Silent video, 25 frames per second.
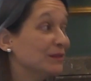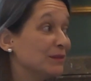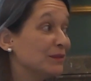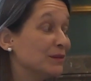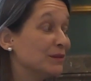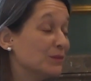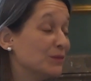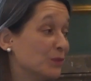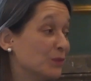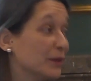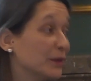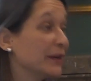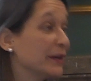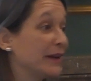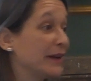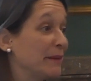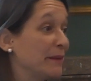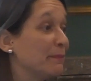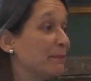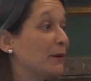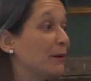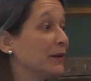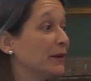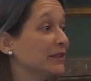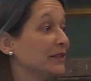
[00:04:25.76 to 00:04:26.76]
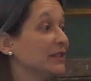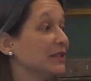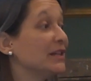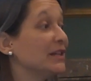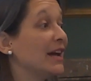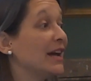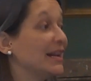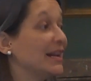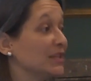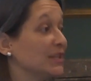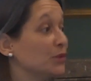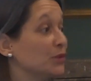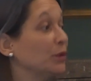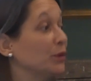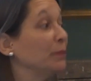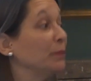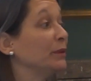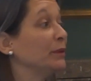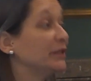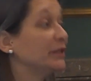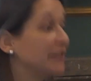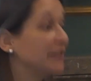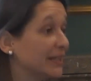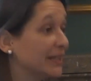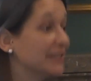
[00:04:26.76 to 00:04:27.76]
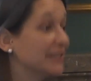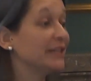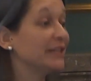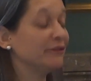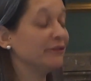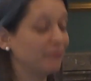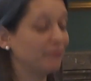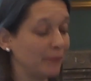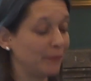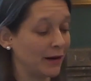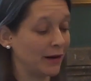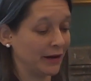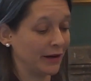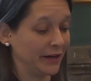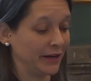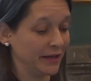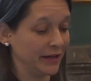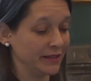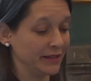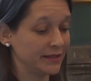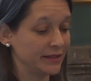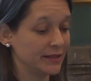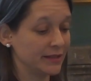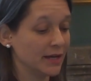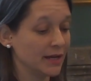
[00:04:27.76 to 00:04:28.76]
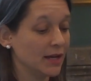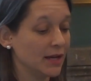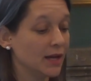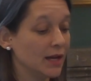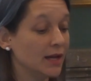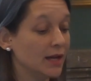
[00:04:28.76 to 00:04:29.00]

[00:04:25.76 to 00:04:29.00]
were important as reproductive bodies.